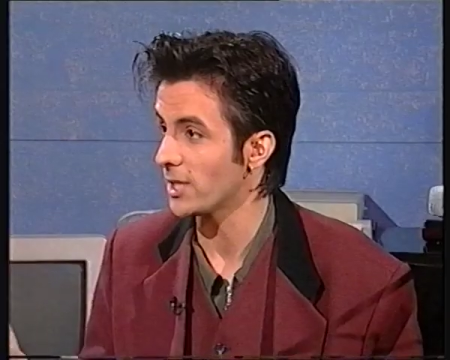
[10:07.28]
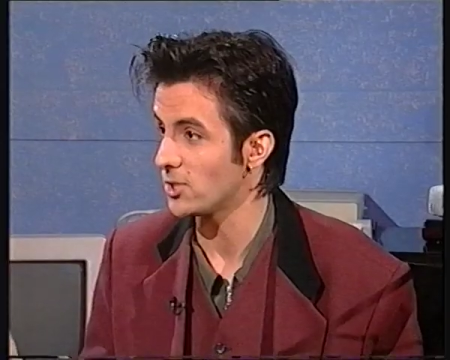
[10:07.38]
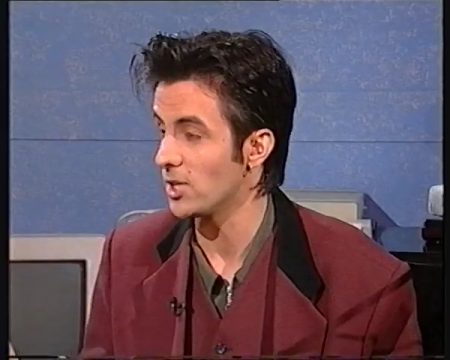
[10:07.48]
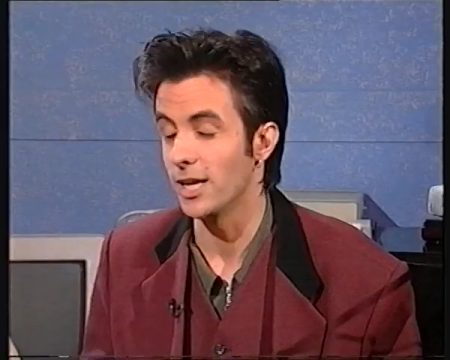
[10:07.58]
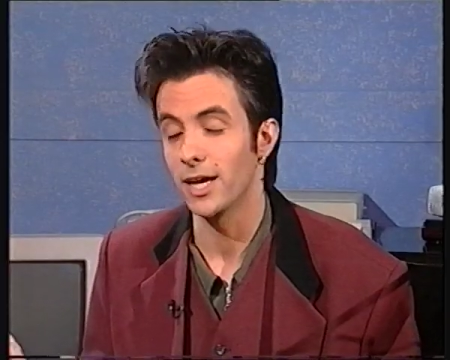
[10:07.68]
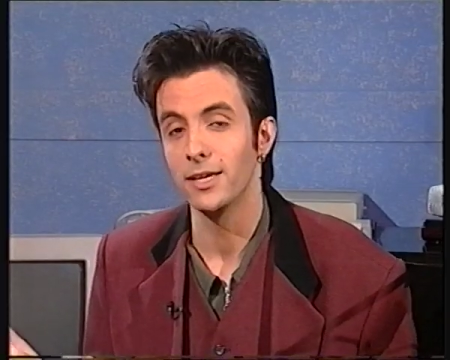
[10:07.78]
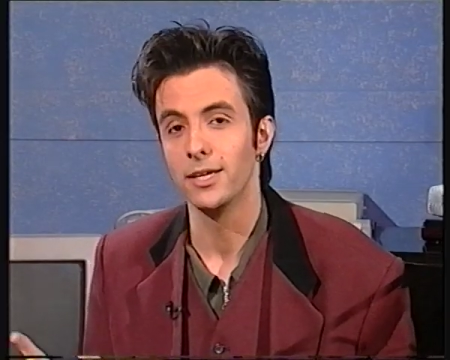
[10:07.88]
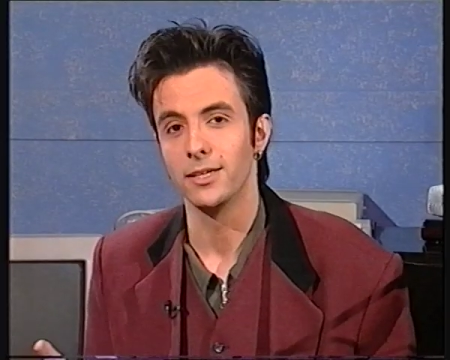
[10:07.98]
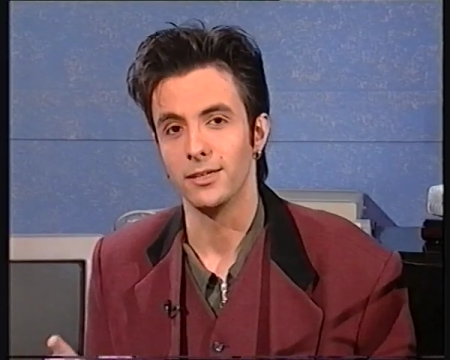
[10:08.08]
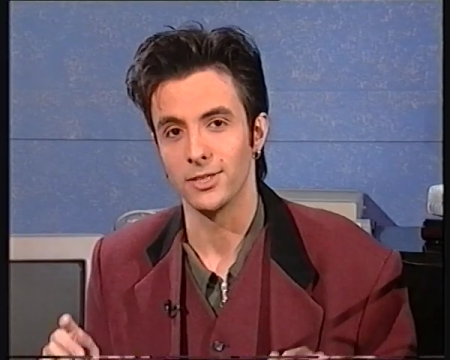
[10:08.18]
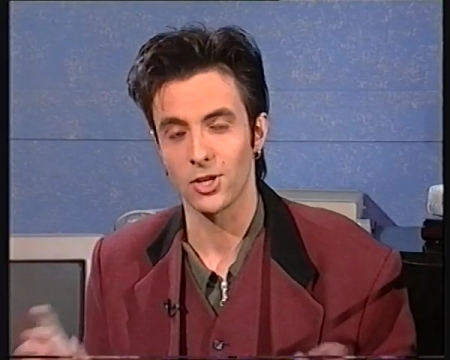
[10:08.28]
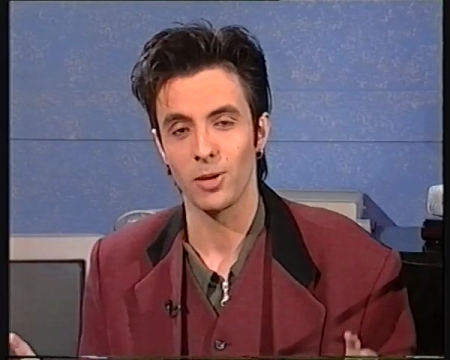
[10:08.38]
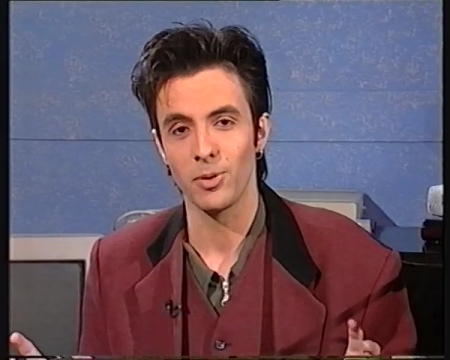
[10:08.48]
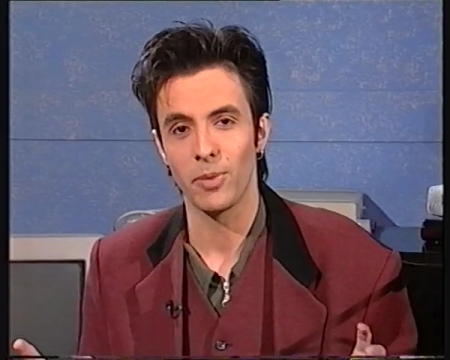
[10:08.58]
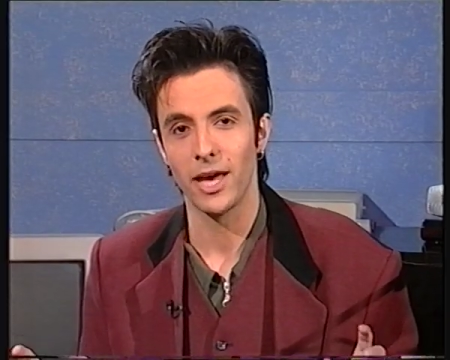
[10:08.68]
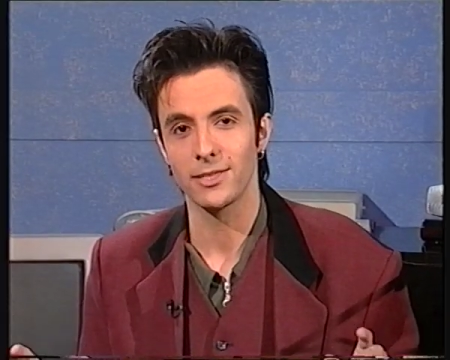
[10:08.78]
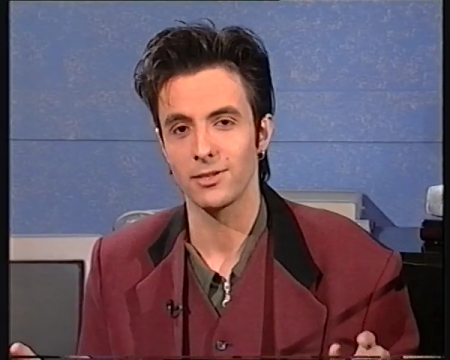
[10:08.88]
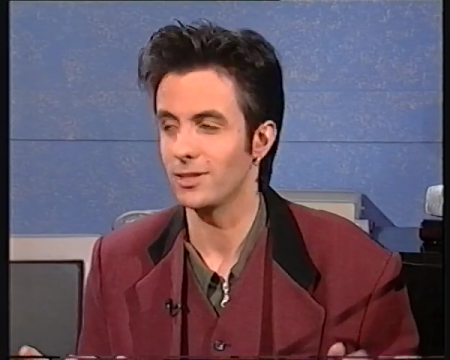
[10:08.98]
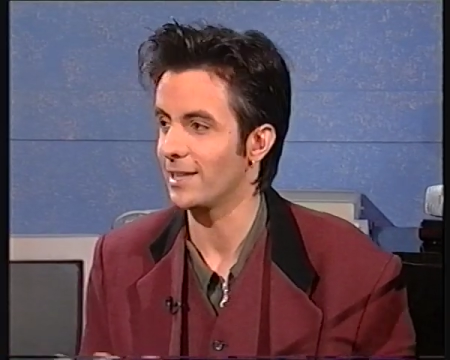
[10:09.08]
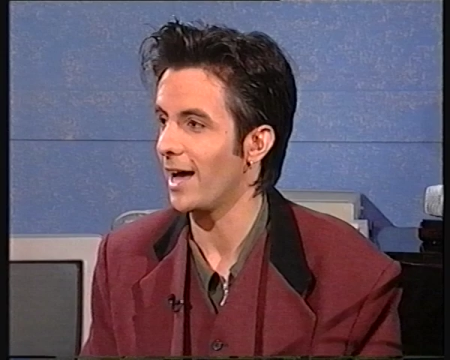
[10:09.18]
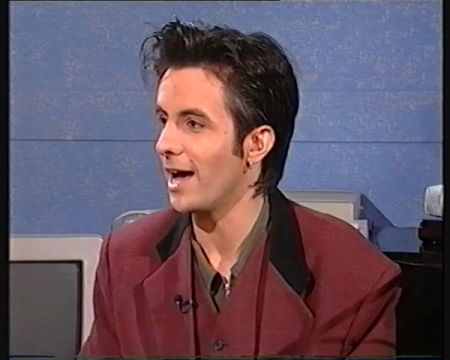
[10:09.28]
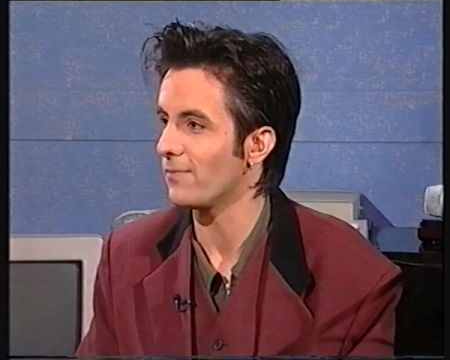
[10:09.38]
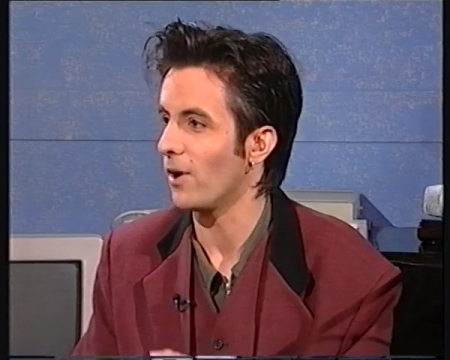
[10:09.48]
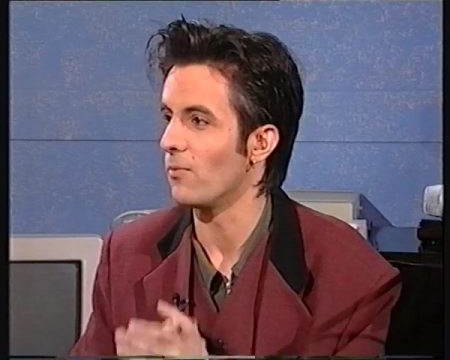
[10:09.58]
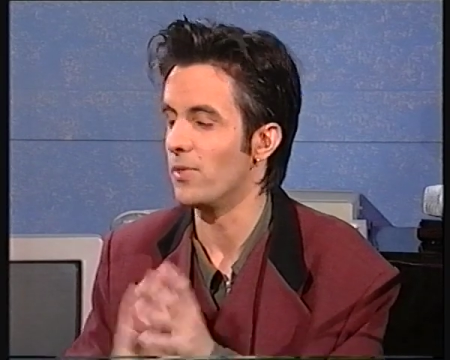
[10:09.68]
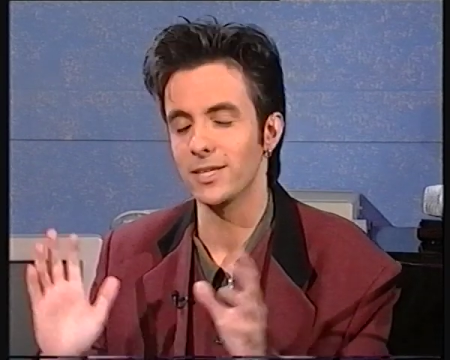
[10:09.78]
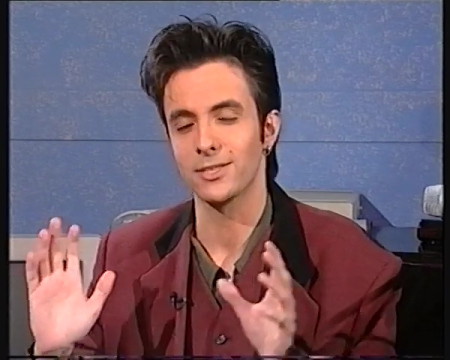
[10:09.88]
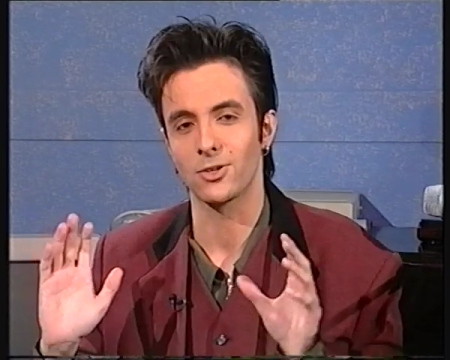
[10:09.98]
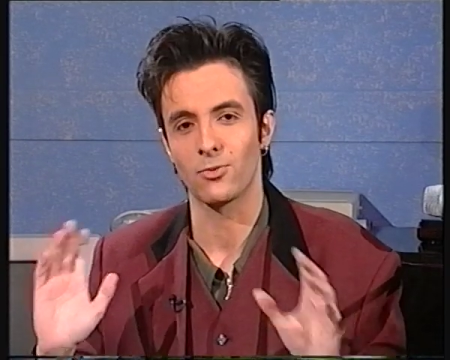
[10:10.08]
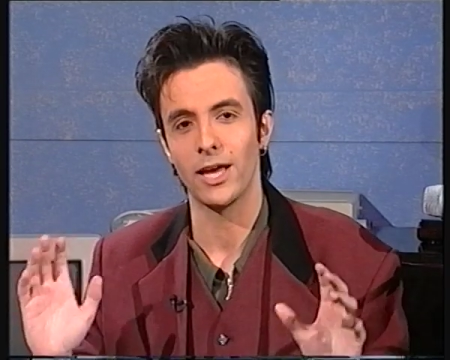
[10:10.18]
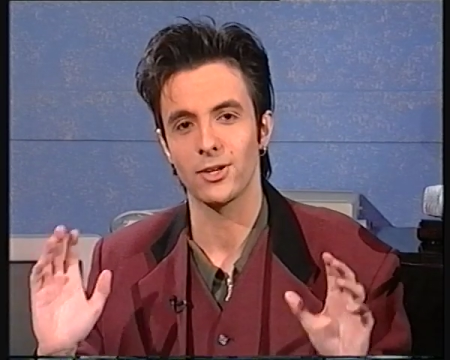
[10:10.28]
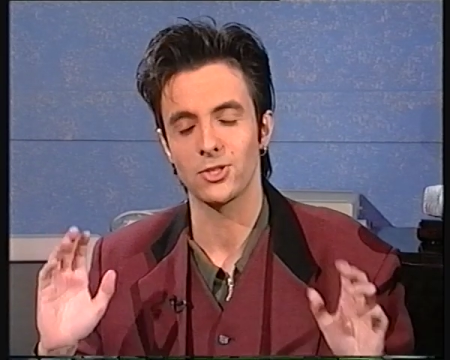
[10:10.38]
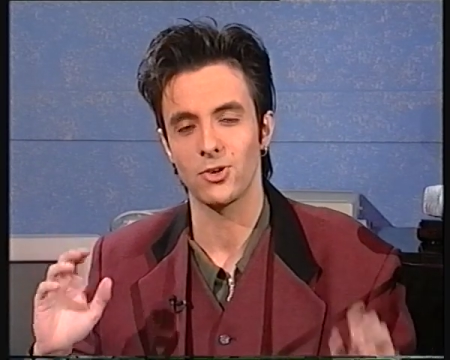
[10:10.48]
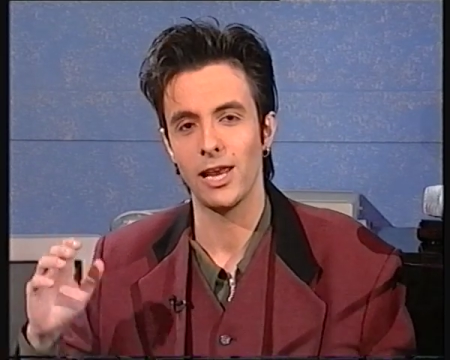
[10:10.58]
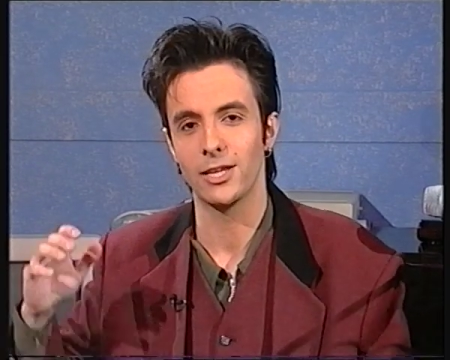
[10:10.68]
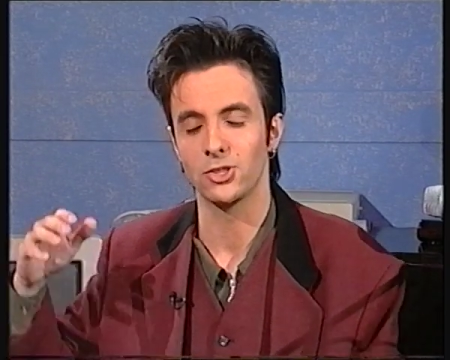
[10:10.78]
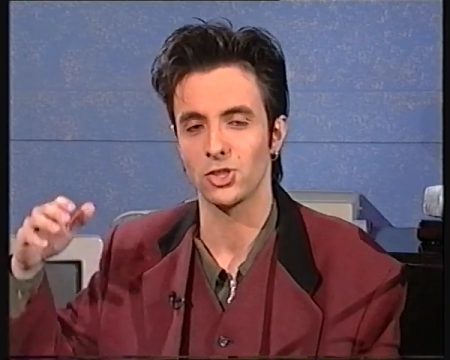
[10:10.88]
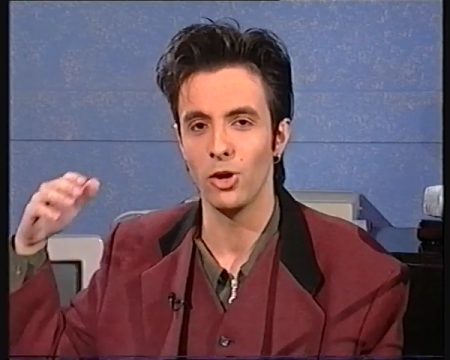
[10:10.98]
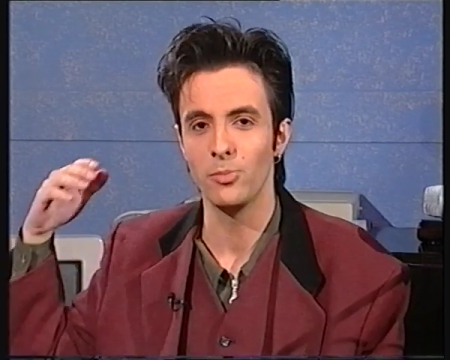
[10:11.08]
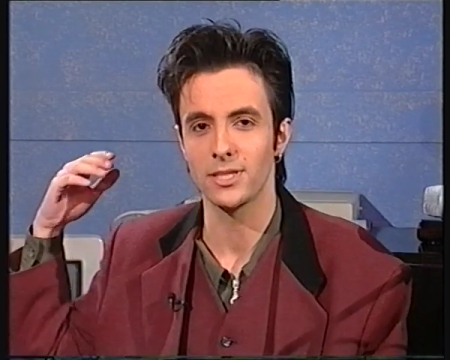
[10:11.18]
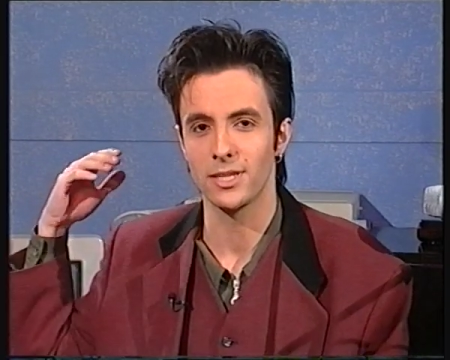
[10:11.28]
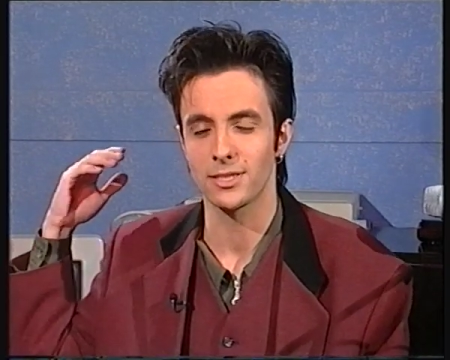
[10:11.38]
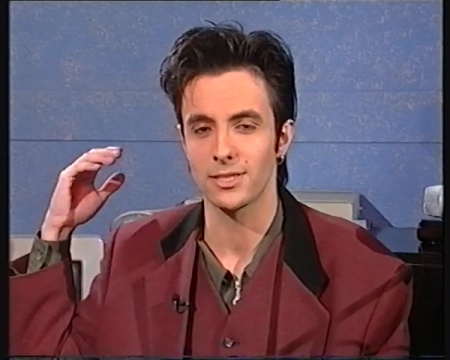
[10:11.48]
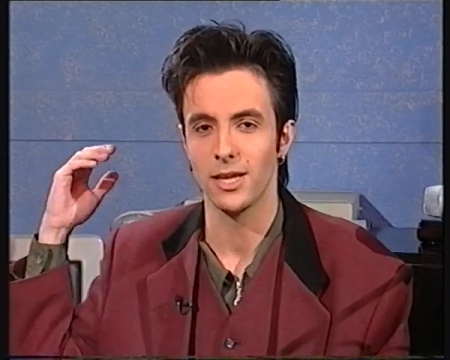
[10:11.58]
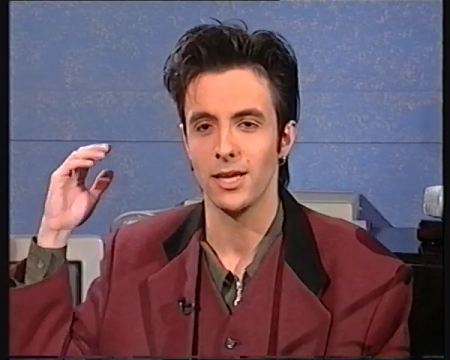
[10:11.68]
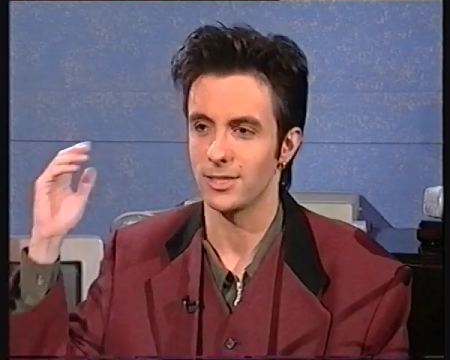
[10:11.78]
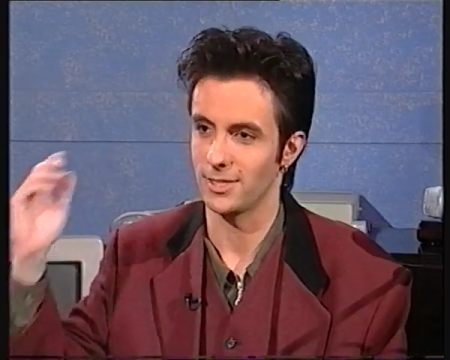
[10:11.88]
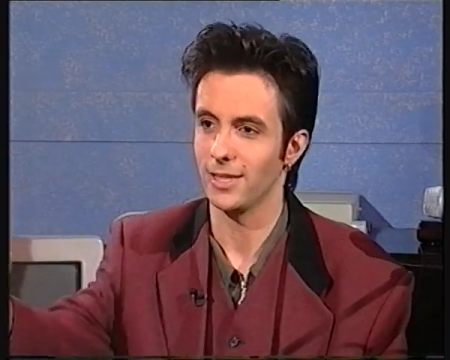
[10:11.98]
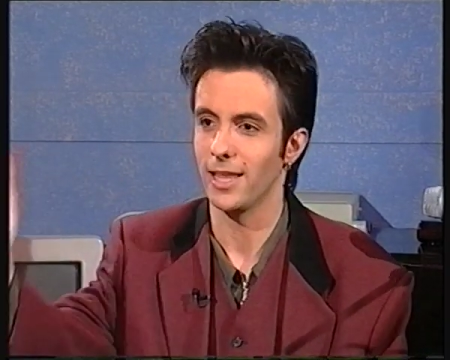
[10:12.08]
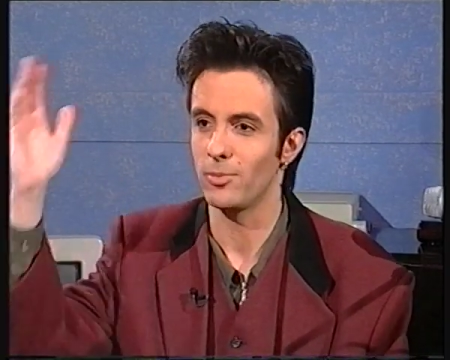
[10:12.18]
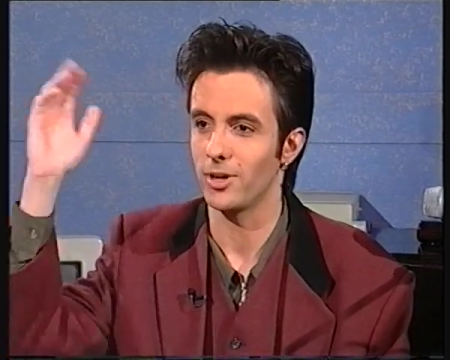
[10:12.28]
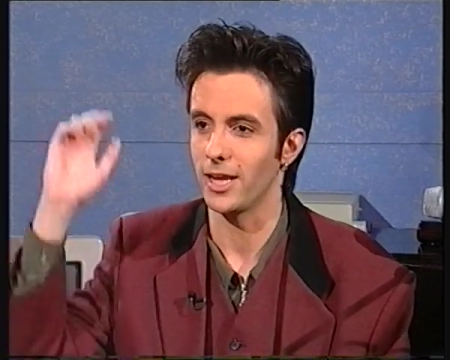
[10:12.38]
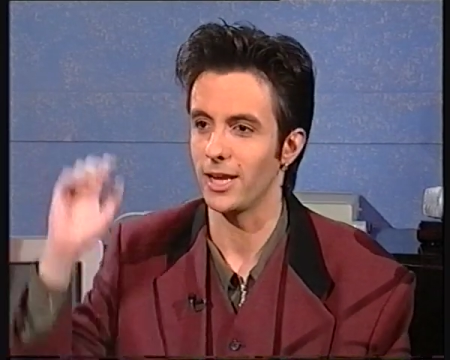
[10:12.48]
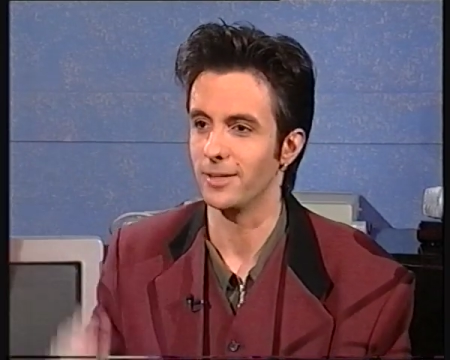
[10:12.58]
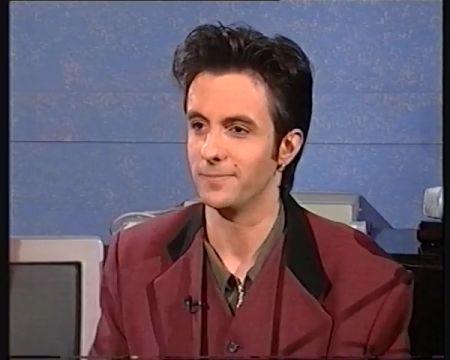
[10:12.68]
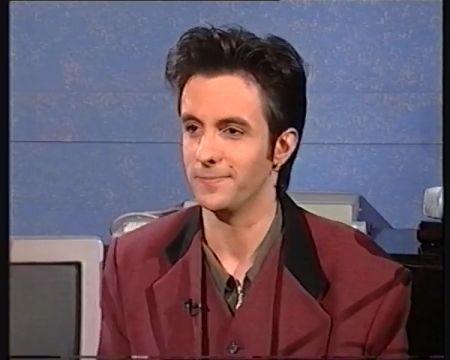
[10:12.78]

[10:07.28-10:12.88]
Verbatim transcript: next year. It's going to be based on the life of this great Australian show business celebrity.